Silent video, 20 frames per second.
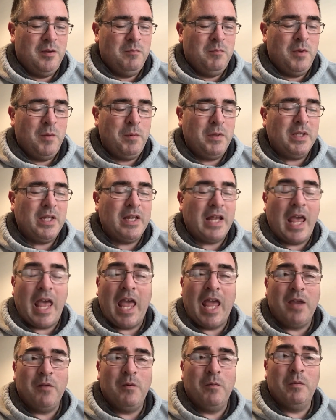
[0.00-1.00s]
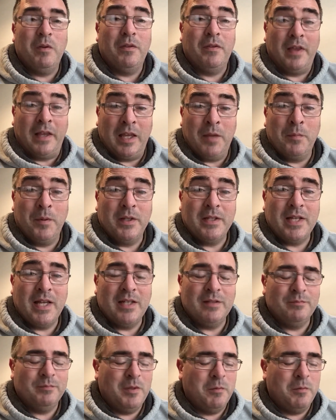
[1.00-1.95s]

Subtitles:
Maybe today we will think about that.